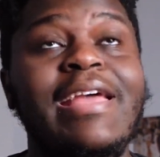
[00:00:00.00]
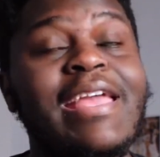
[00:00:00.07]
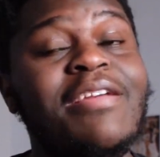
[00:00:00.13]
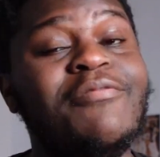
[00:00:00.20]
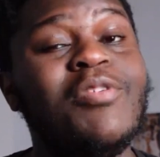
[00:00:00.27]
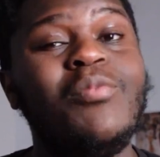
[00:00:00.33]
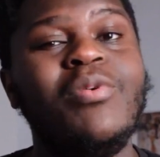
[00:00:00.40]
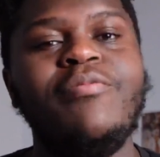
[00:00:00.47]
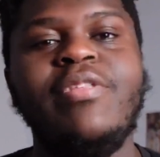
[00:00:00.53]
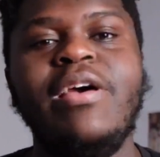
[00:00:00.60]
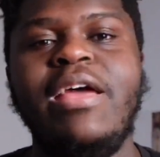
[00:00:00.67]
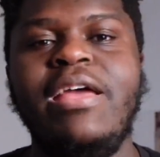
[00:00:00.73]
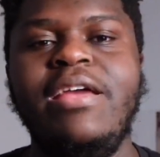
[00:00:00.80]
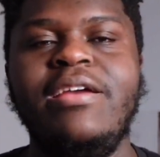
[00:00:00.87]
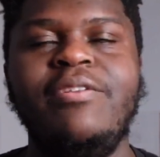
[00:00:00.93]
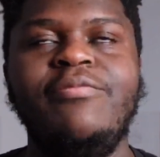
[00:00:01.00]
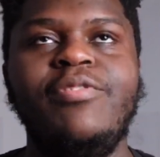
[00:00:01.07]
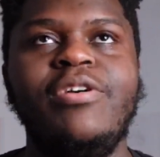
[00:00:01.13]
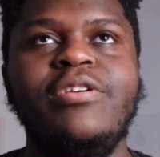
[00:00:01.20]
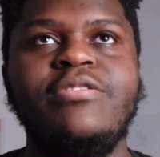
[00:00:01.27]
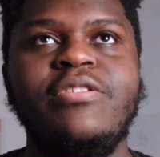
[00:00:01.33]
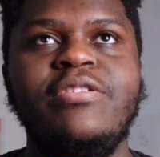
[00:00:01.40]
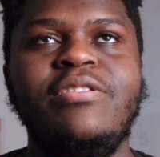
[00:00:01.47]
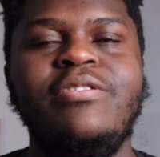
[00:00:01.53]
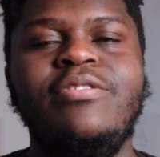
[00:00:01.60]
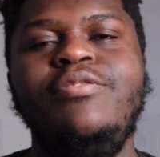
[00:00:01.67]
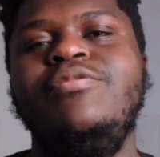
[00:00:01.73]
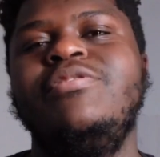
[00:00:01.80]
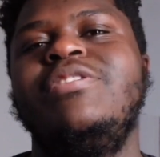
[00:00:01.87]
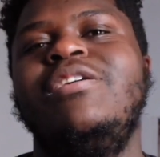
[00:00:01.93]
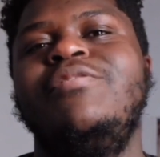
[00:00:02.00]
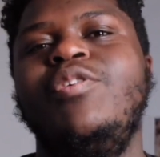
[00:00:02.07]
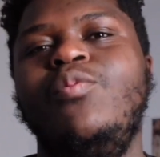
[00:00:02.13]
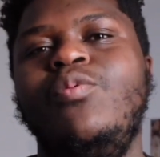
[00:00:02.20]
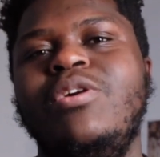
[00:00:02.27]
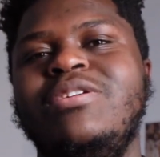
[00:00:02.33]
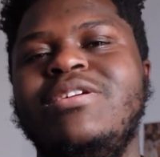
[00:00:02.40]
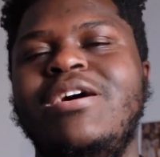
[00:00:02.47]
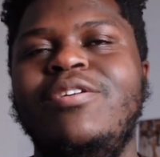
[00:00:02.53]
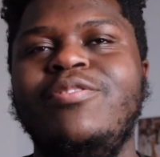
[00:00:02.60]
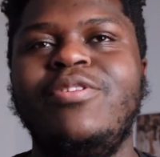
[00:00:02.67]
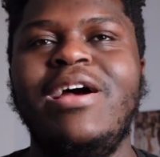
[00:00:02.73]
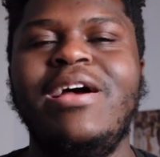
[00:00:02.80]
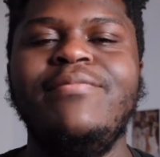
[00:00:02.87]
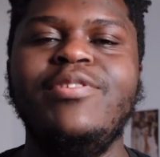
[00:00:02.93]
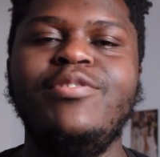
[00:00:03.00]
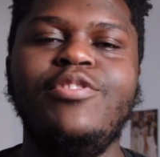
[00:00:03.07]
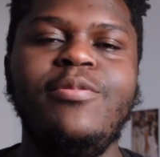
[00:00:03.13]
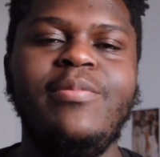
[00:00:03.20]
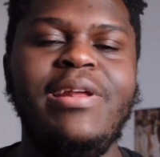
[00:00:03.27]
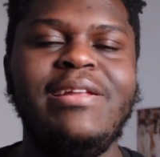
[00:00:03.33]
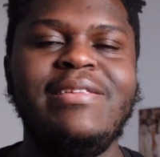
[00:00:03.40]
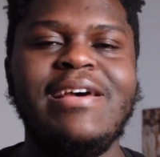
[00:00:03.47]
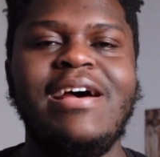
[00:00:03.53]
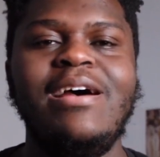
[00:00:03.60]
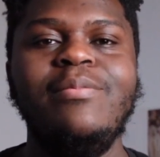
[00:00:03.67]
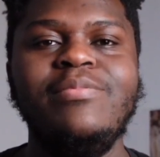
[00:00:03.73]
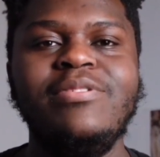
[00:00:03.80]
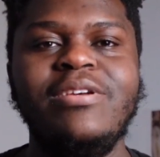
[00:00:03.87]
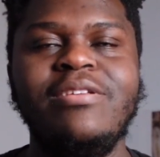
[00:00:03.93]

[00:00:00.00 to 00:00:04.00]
Even with the 8GB version, you just have to watch out not having too many tabs.